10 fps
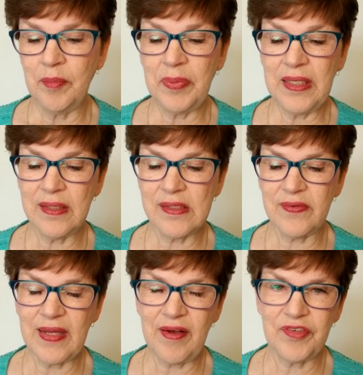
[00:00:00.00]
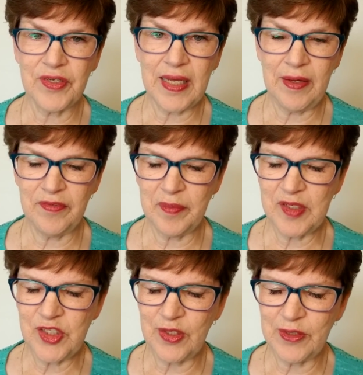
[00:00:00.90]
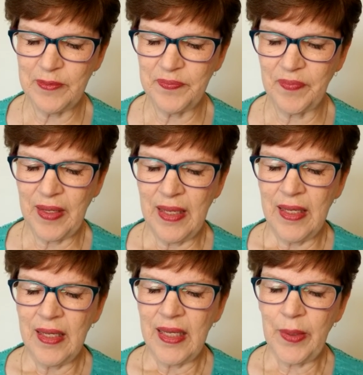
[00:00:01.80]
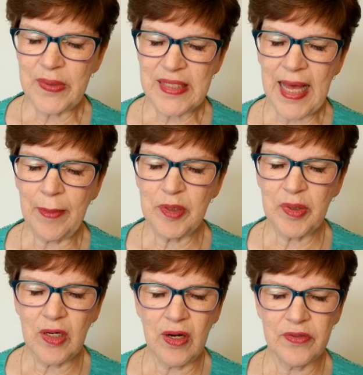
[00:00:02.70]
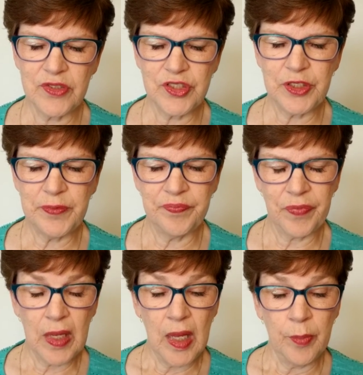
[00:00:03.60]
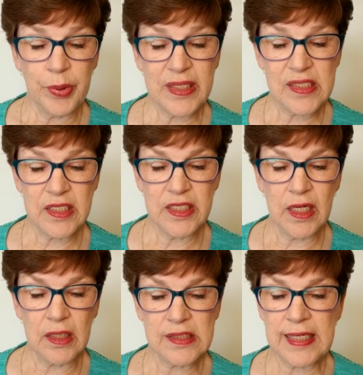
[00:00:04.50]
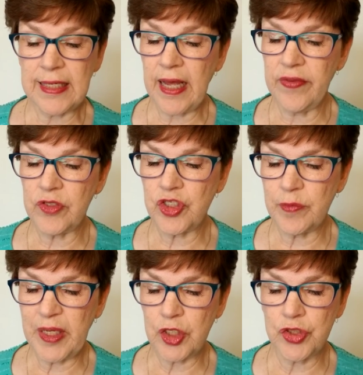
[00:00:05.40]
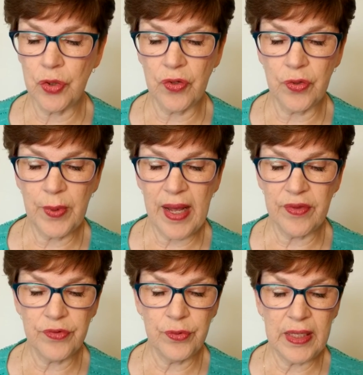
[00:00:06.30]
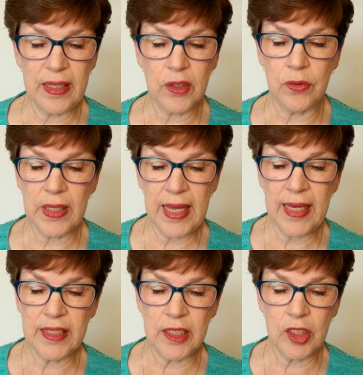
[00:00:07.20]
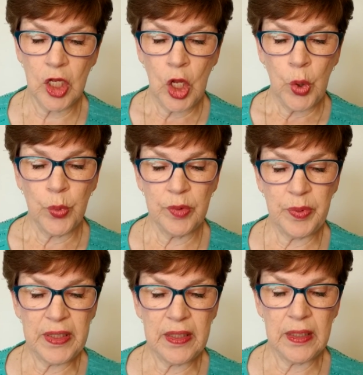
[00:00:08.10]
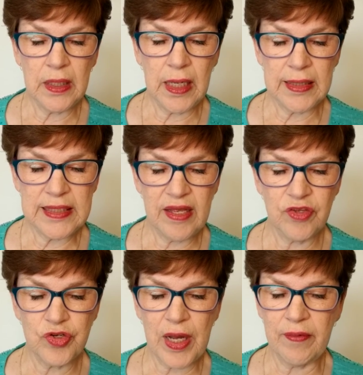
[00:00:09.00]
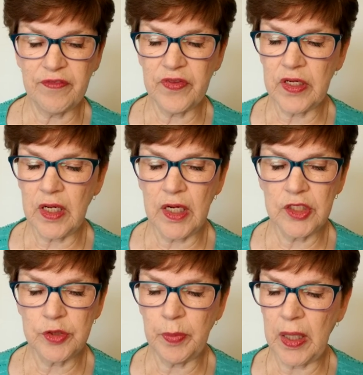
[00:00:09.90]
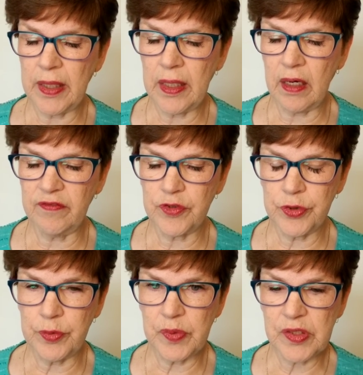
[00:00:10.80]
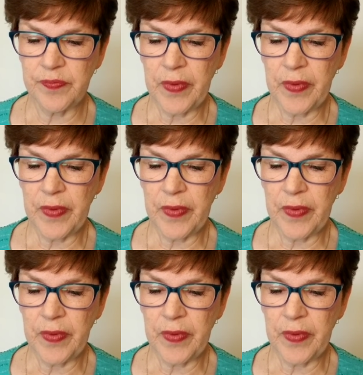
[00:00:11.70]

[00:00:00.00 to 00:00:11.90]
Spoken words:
Peals of laughter came from the children. It was Captain MacArthur's turn. President Young sent others to make sure the route through Echo Canyon would be a death trap for the large body of troops.